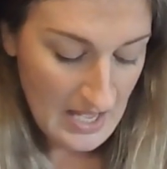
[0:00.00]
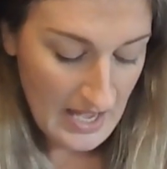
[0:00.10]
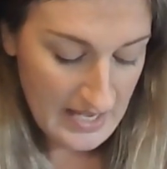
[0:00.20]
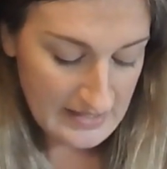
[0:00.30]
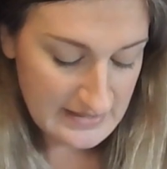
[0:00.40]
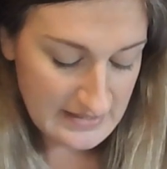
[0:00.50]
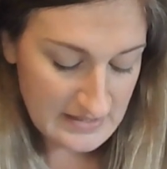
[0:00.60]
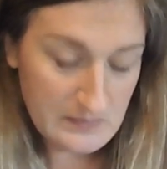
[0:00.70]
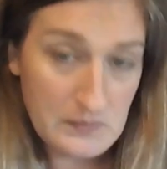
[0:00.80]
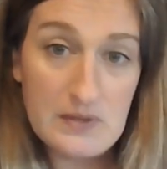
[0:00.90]
I had
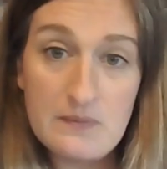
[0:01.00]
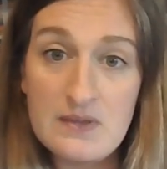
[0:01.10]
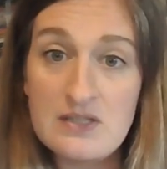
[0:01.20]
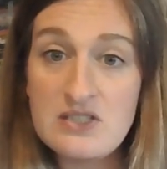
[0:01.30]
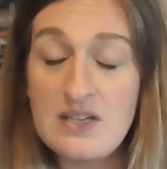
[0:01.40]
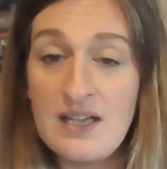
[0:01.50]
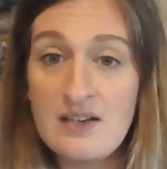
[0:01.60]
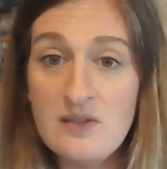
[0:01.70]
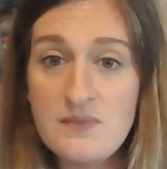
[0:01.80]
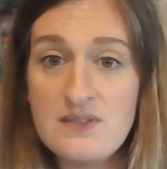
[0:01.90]
6 fully finished
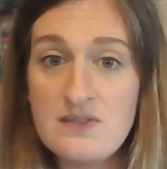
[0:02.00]
items.